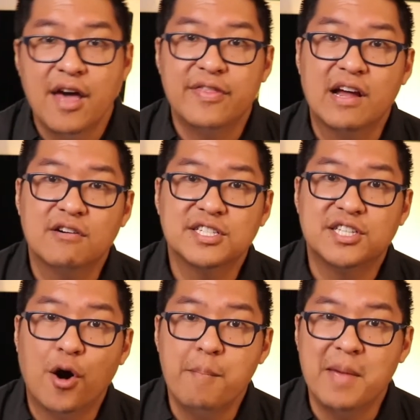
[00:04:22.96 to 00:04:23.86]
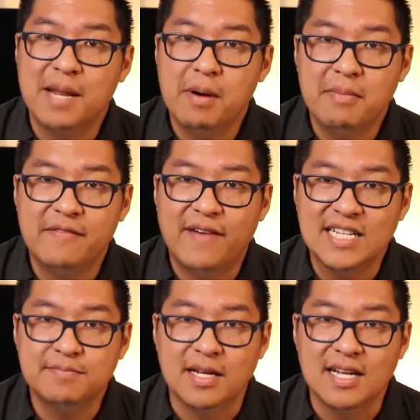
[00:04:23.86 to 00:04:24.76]
there is no minimum
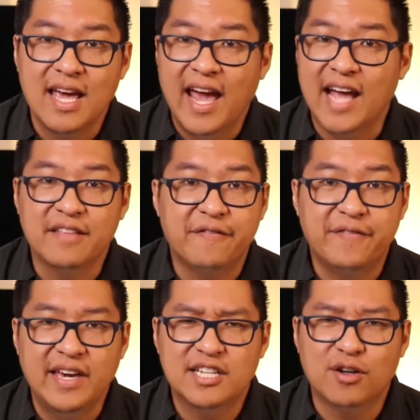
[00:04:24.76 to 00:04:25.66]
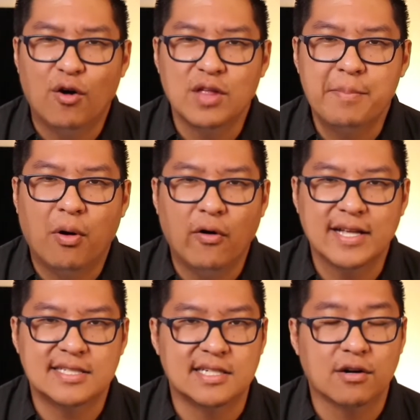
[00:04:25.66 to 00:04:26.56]
investment, and the fee is only
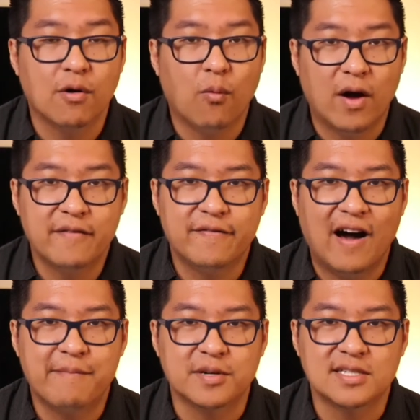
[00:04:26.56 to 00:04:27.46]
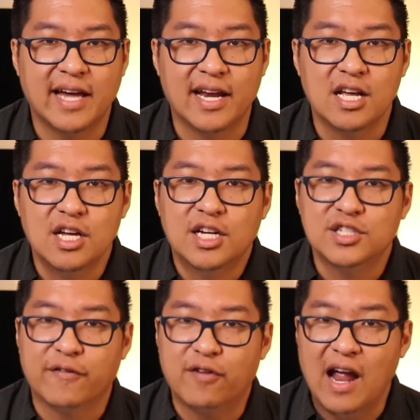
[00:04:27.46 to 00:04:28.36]
0.015%.
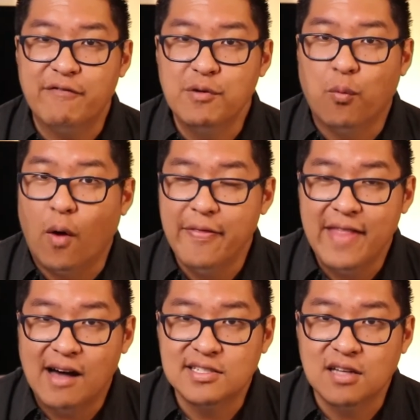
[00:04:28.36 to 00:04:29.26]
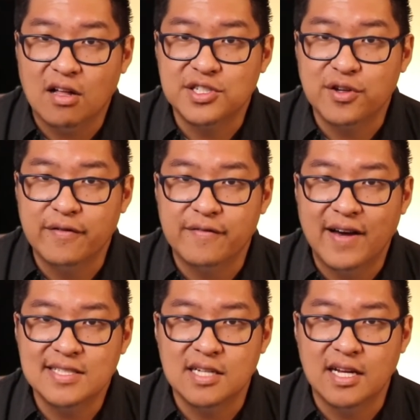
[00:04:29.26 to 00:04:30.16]
So for every $1,000 you've
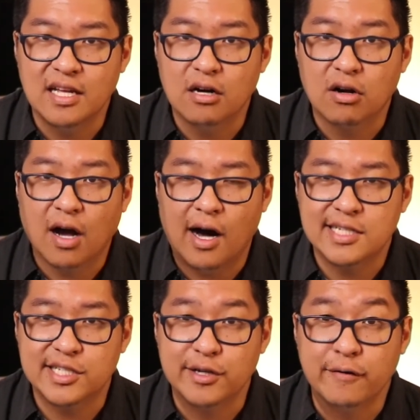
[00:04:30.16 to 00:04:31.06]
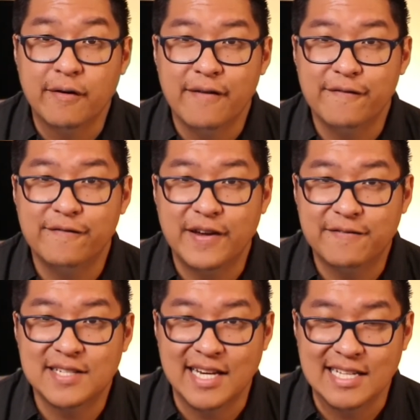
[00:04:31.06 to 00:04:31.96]
invested, it'll cost you
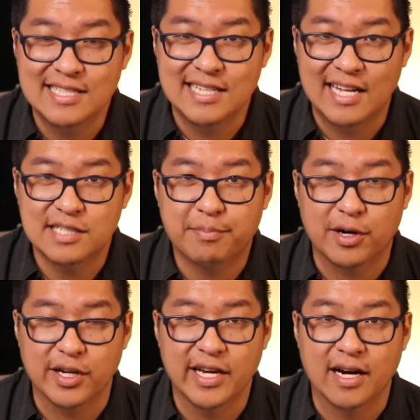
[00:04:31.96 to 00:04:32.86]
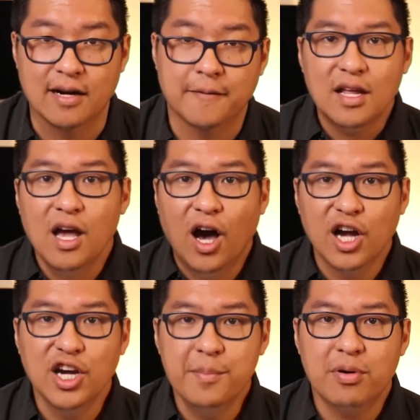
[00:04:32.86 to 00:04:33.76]
15 cents per year. A
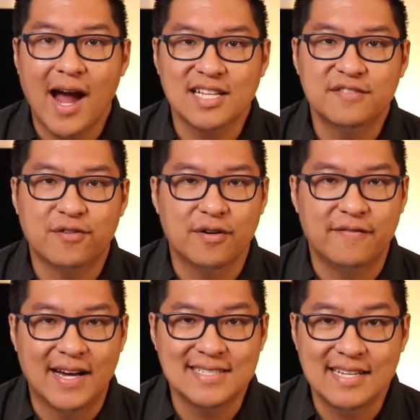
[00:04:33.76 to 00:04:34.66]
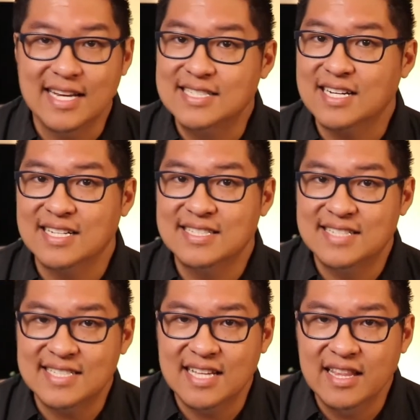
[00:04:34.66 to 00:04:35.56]
good practice for investing is to
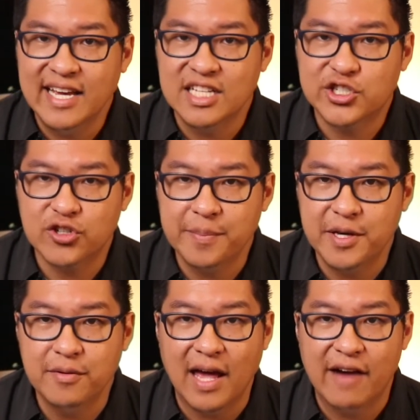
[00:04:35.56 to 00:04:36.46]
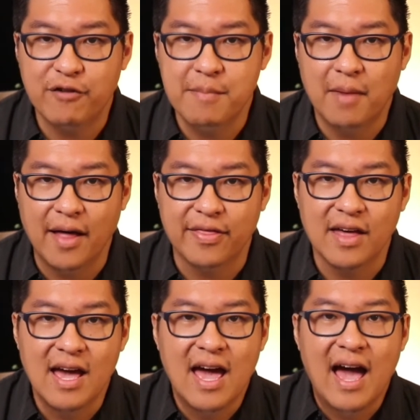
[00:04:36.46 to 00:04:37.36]
consistently contribute every month,
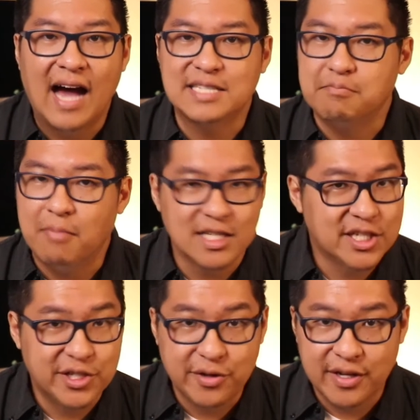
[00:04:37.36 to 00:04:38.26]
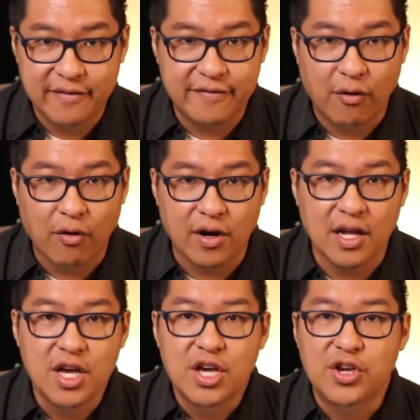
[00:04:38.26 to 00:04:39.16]
as much as you can afford.
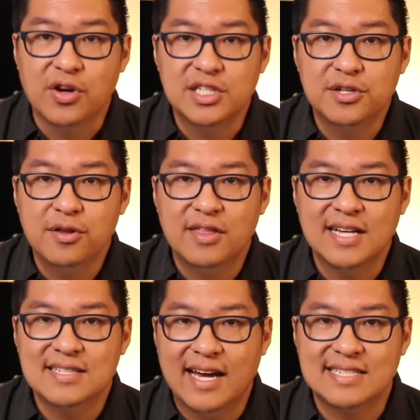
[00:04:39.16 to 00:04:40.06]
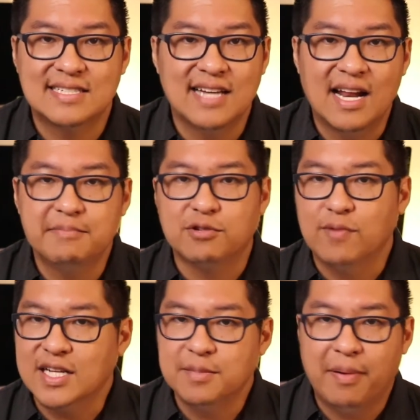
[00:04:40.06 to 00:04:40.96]
You can do things like set up
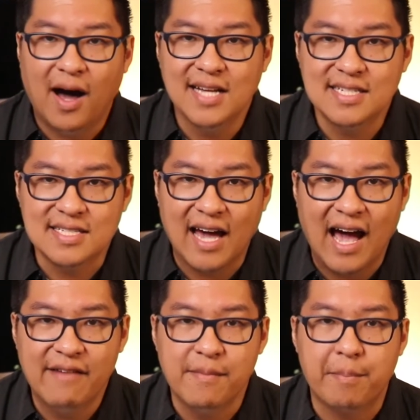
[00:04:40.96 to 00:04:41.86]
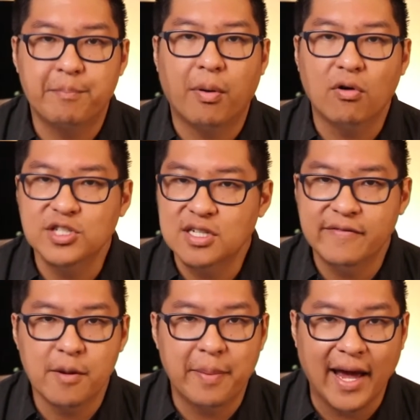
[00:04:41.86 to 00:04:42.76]
direct deposit to have a portion
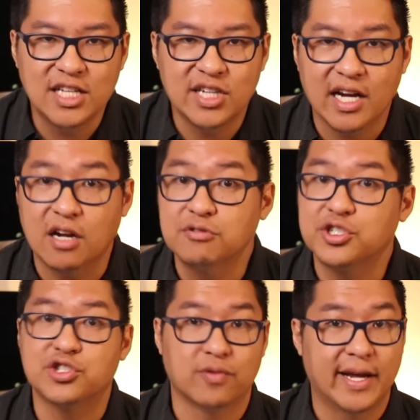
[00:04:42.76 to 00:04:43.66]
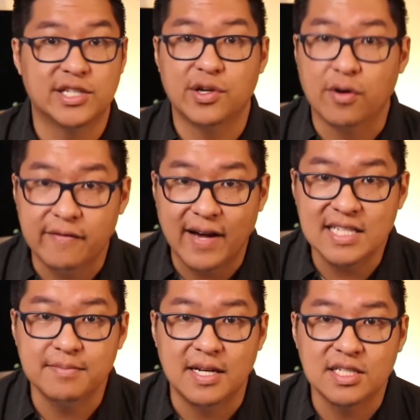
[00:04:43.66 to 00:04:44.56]
of your paycheck go straight to your
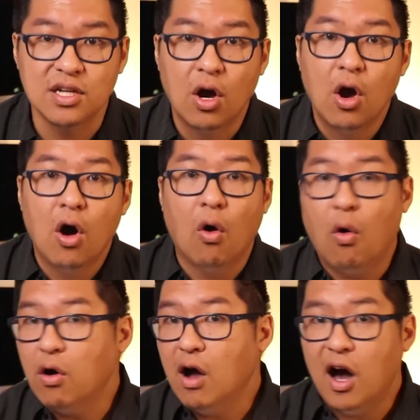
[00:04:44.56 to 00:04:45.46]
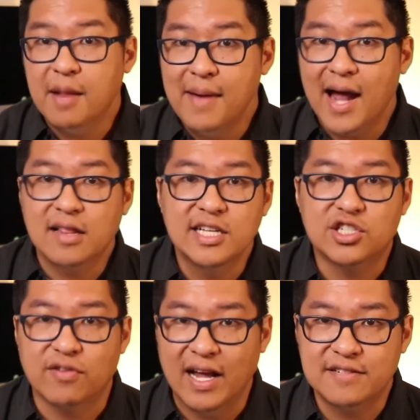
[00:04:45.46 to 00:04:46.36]
investments, or automatically
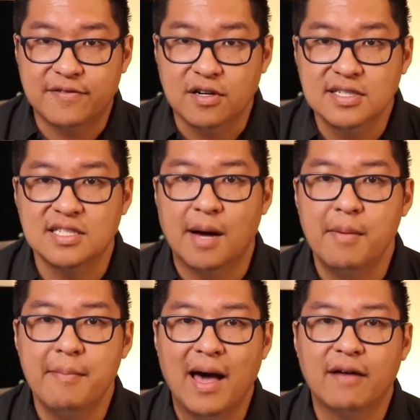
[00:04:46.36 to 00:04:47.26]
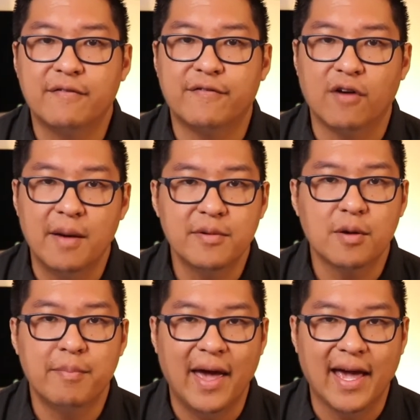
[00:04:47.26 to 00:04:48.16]
transfer some amount from
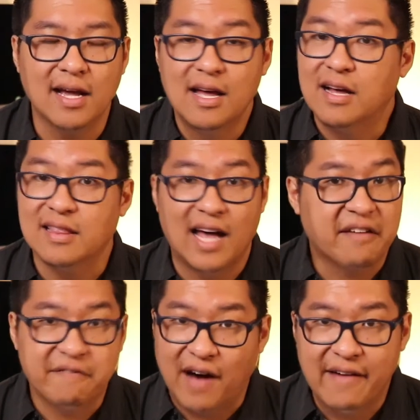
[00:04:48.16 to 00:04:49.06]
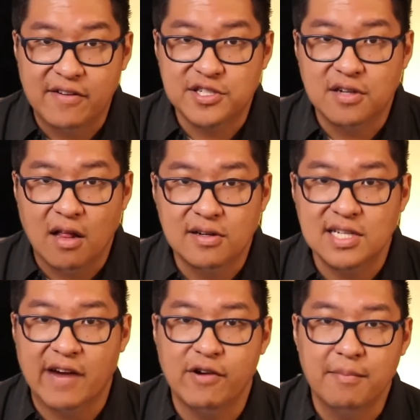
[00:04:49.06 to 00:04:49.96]
your bank, like $500
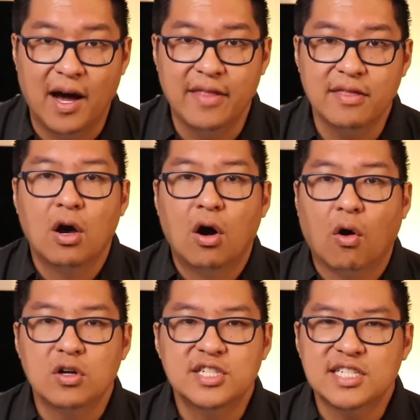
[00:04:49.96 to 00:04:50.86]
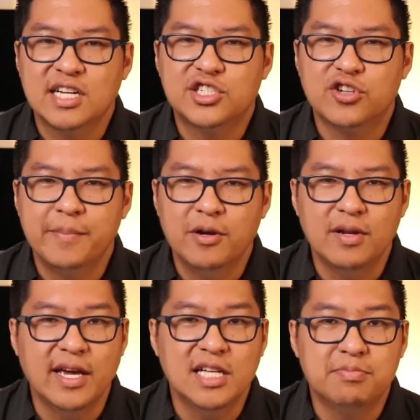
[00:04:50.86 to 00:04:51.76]
every month, or just contribute
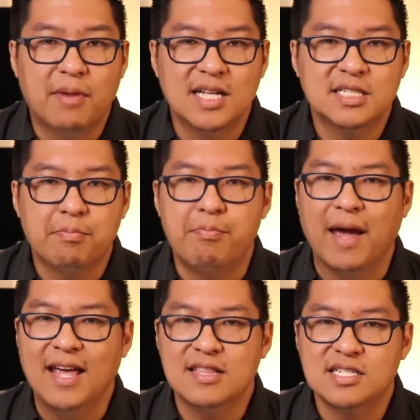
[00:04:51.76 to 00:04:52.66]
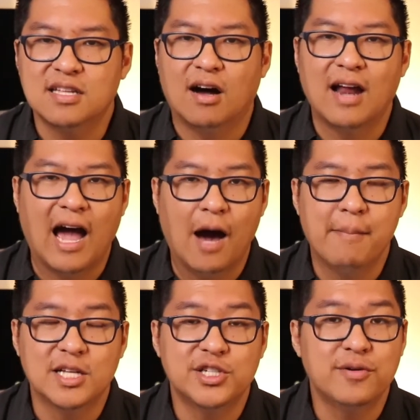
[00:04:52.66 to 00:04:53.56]
each month based on how
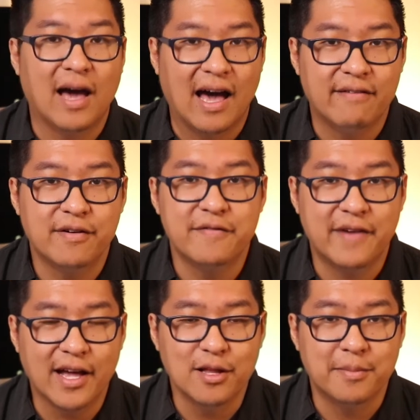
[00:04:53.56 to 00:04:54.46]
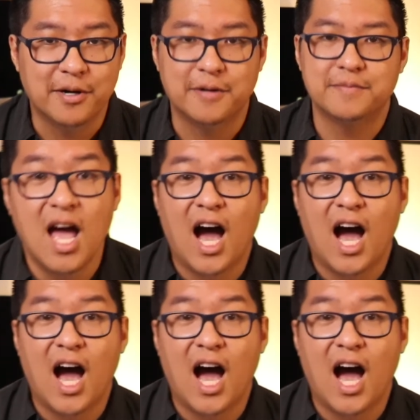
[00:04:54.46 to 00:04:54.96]
much you have available.